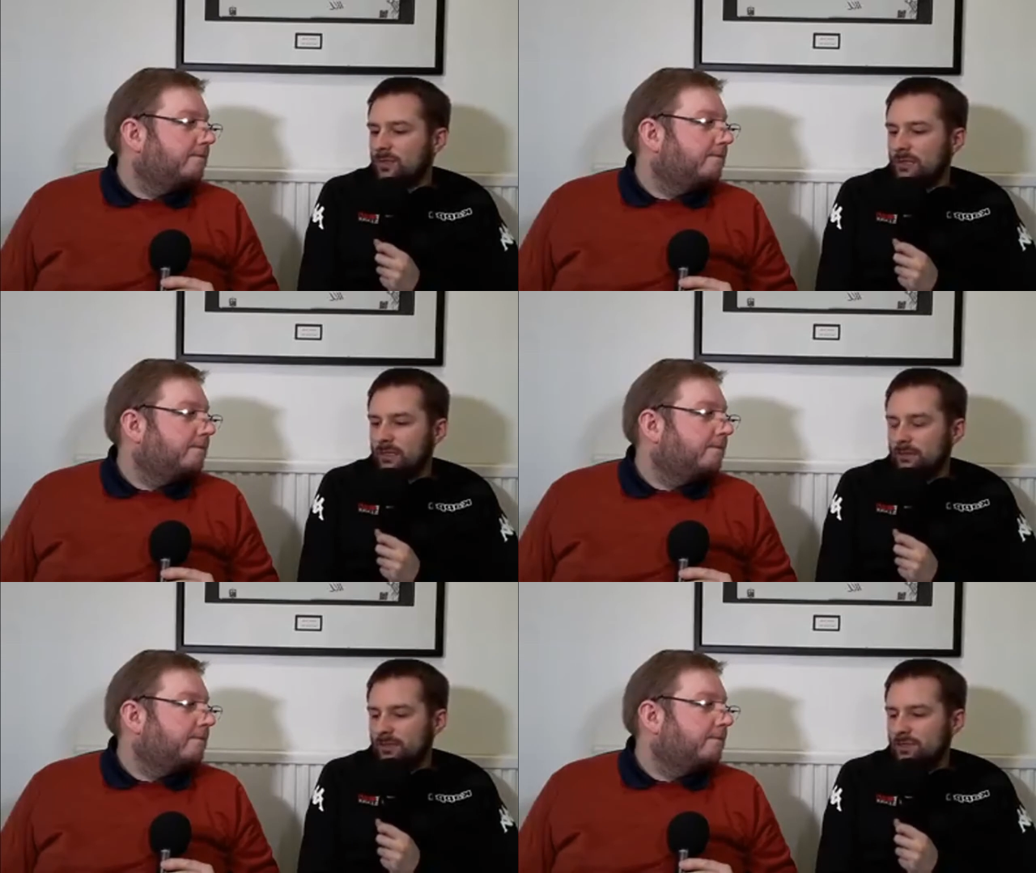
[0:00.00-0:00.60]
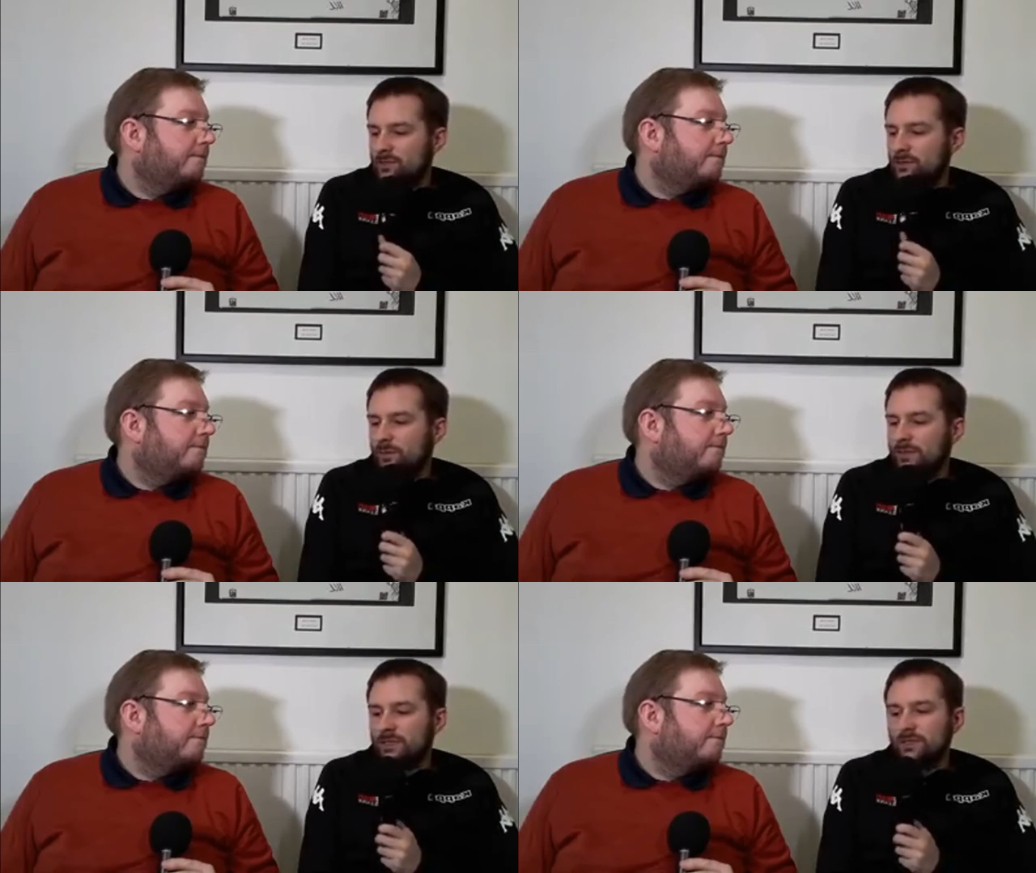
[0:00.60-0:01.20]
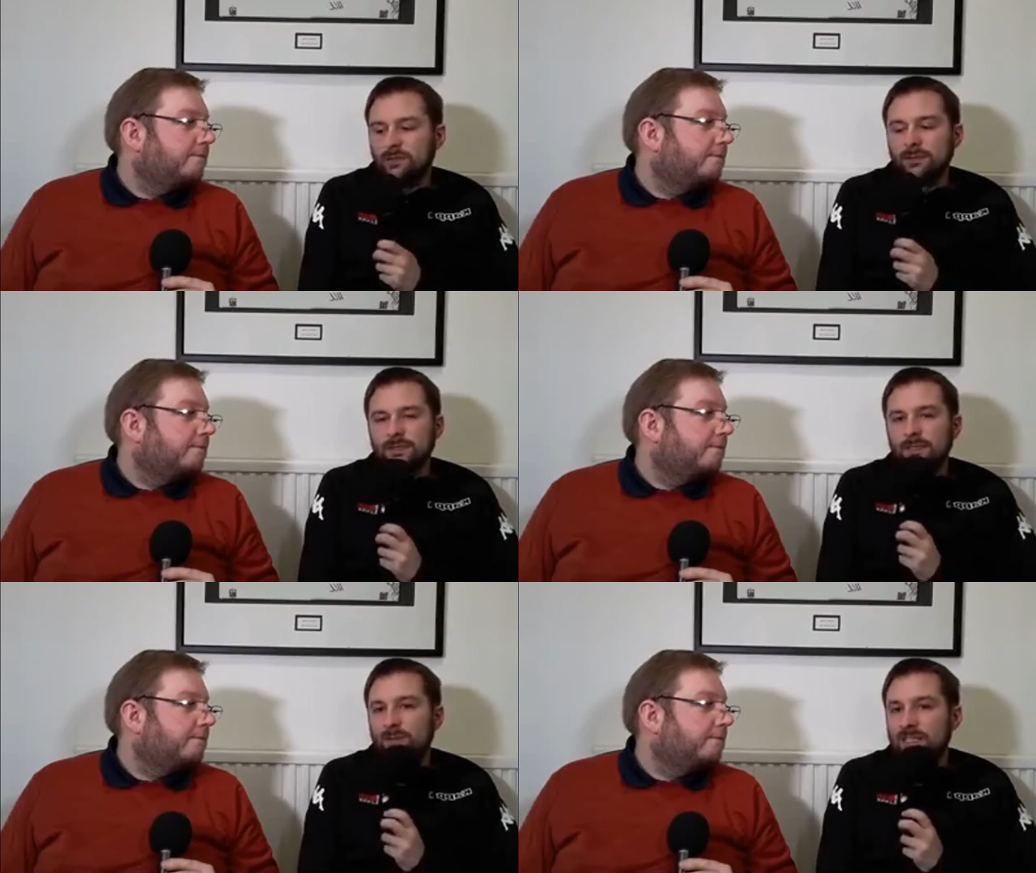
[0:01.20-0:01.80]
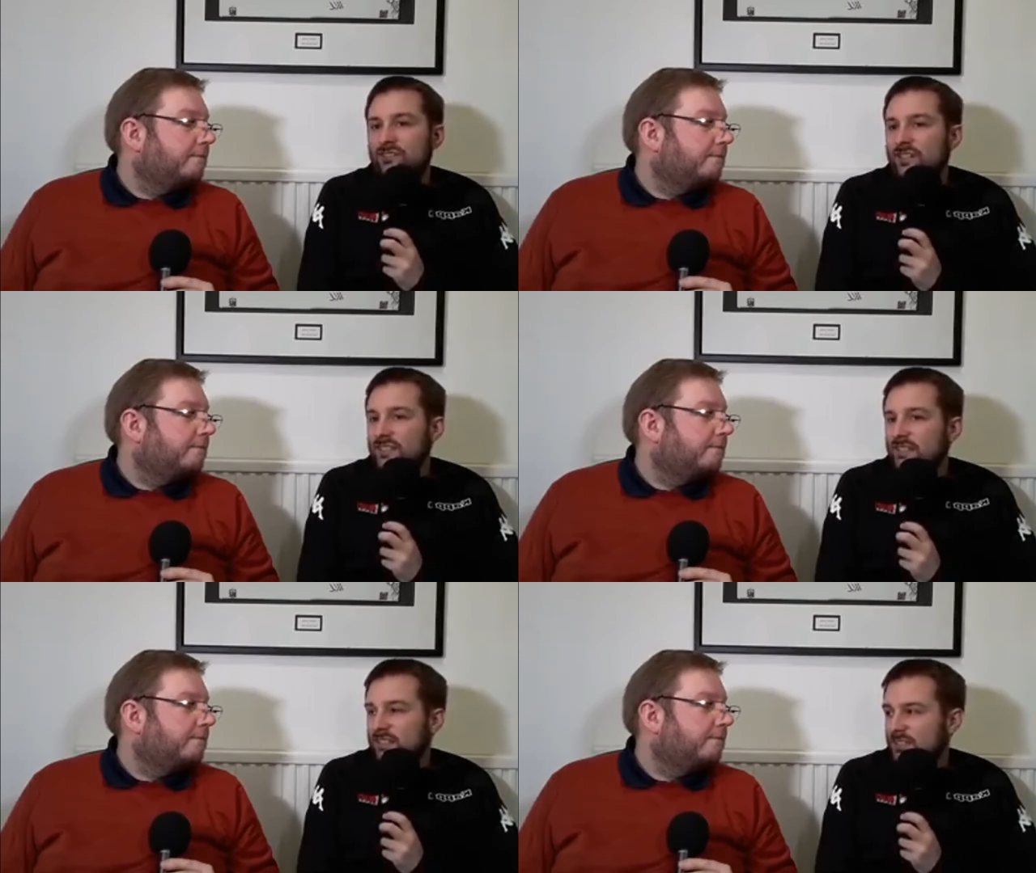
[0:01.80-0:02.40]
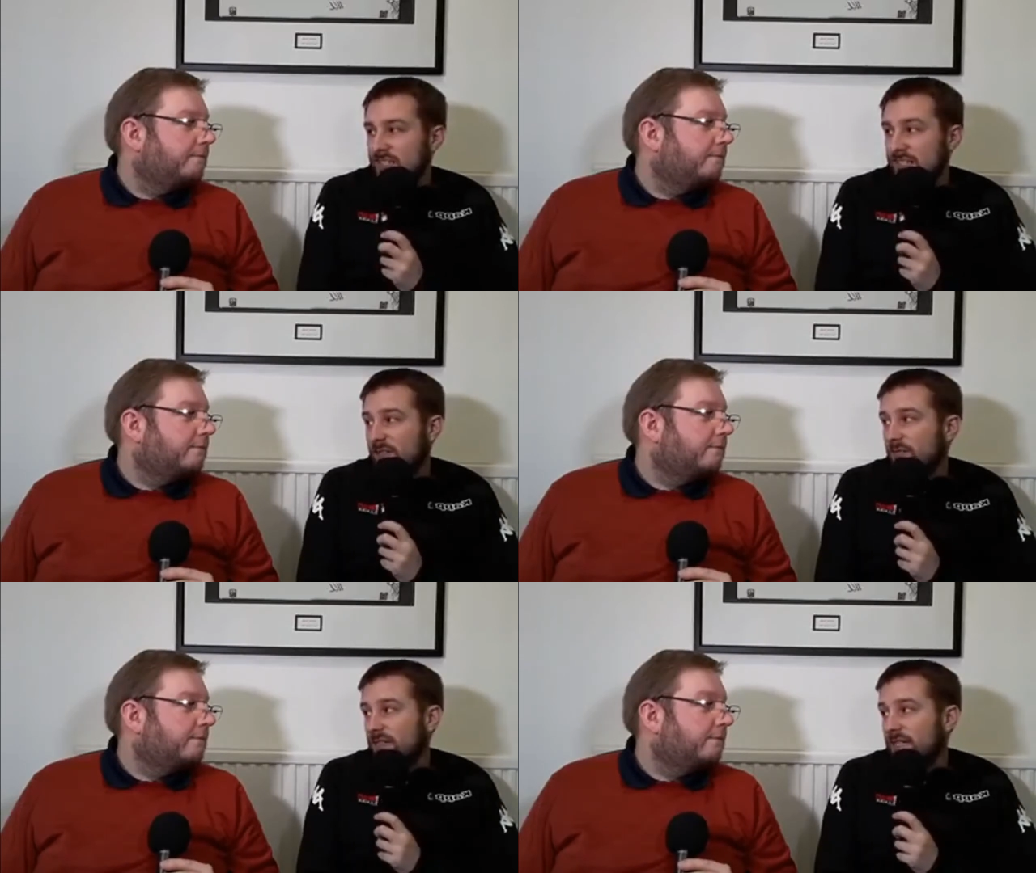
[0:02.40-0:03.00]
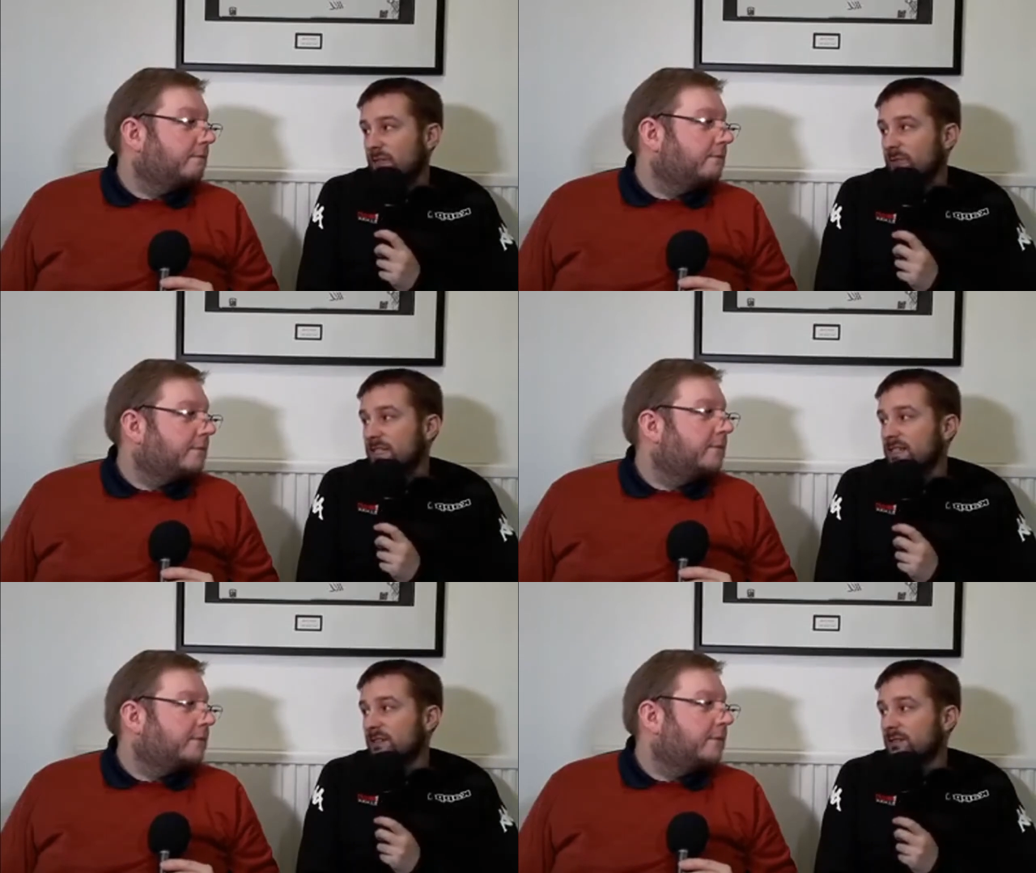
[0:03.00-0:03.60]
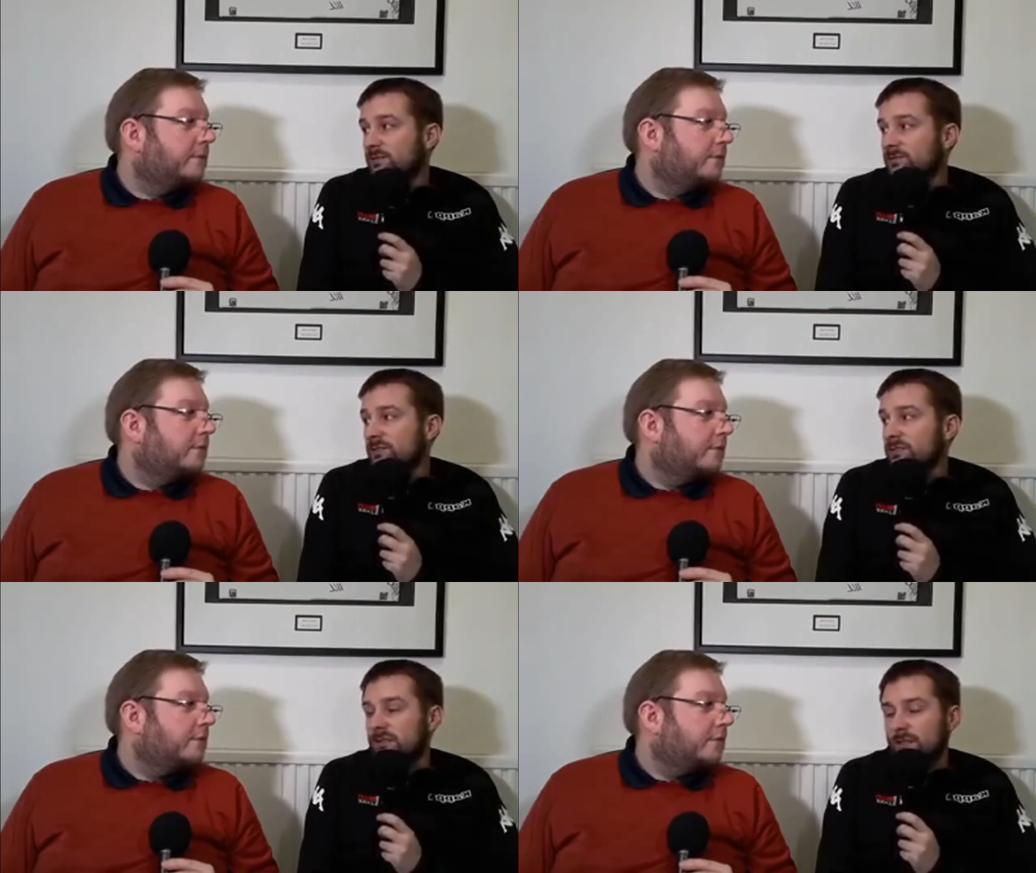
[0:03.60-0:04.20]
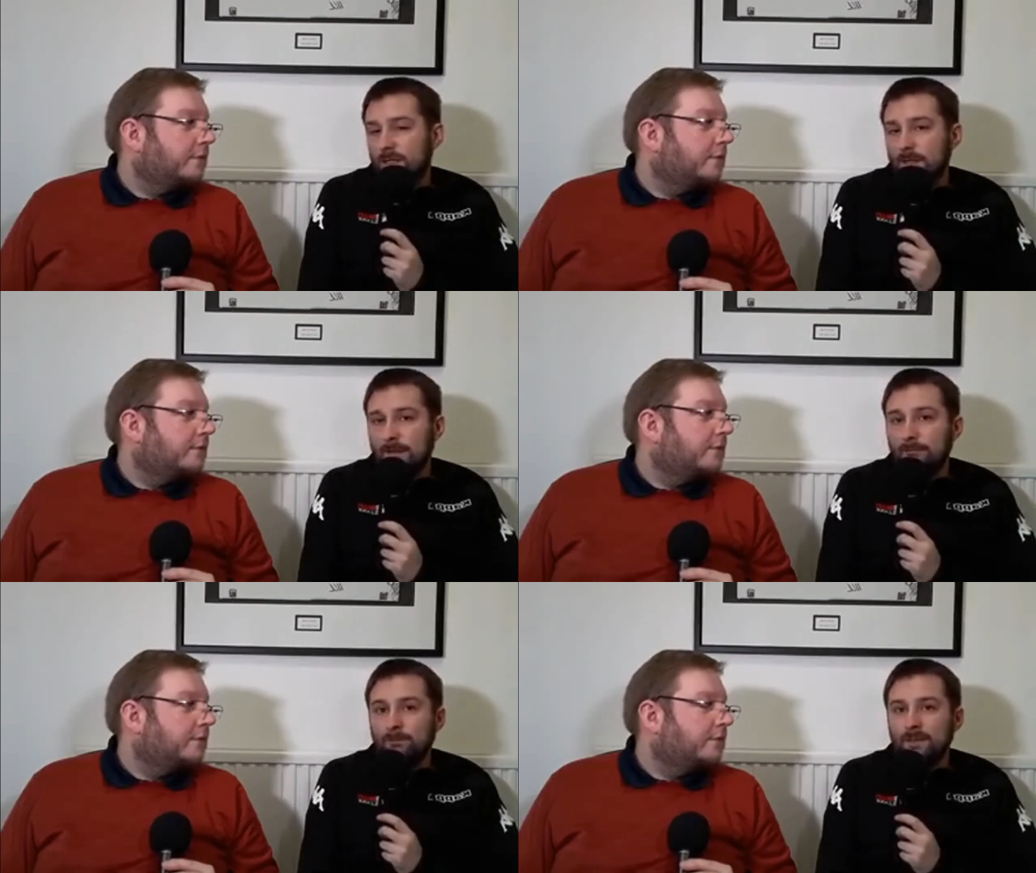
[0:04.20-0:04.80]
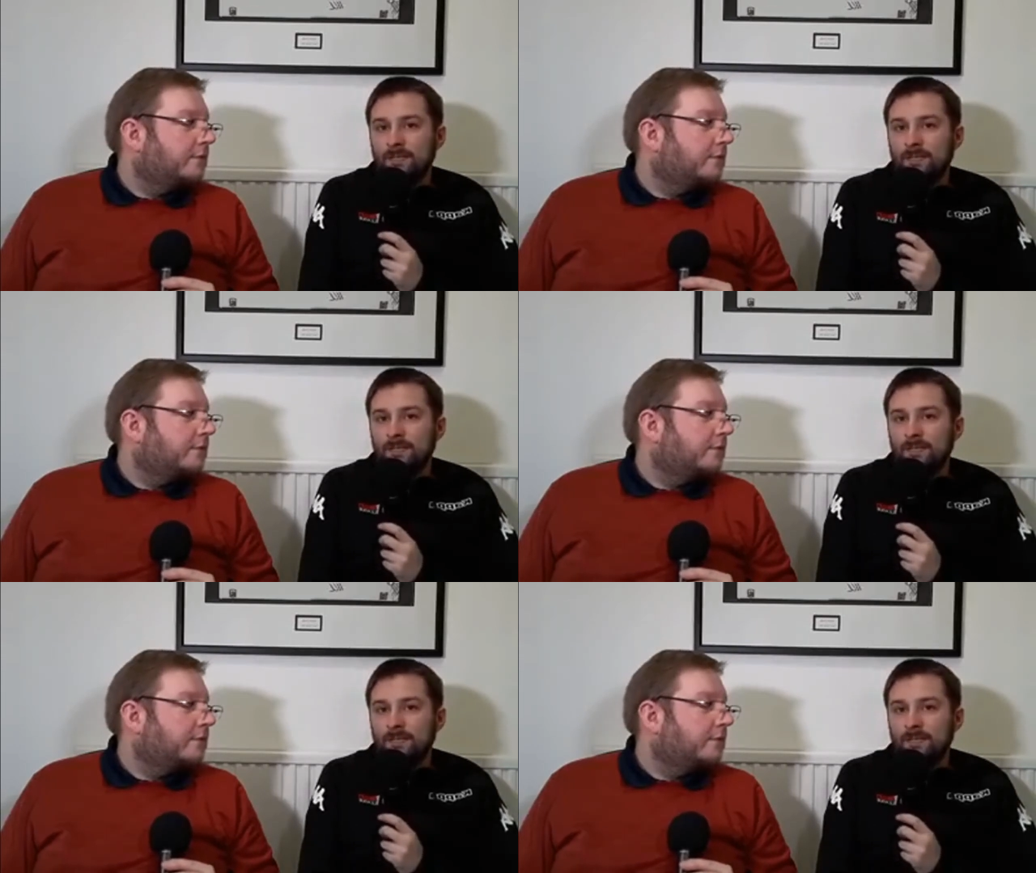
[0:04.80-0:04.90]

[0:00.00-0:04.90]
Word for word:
Speaker 1: Um, in Super League, so it will be interesting to see how how he goes. Um,